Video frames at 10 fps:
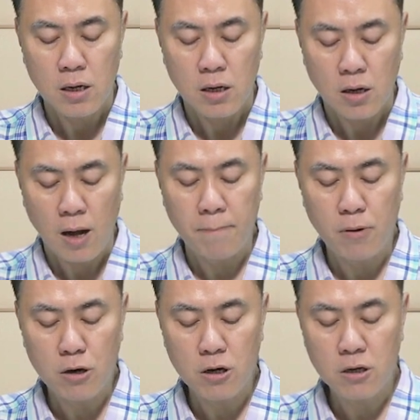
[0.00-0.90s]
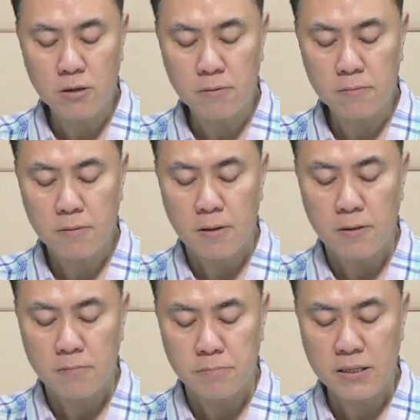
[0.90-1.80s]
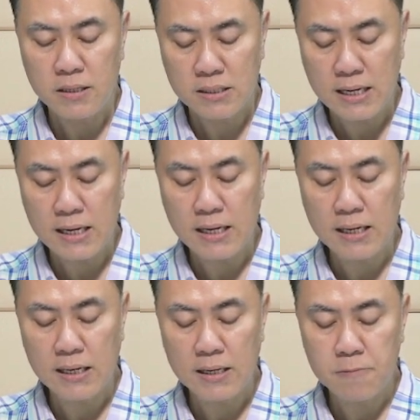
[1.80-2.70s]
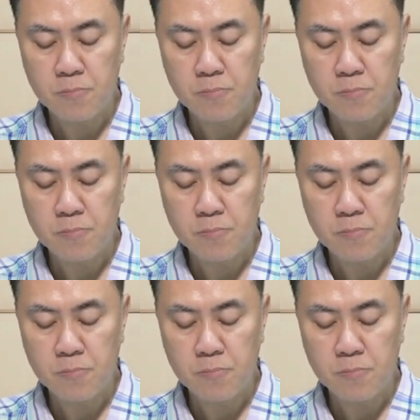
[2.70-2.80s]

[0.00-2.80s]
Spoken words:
comorbidity,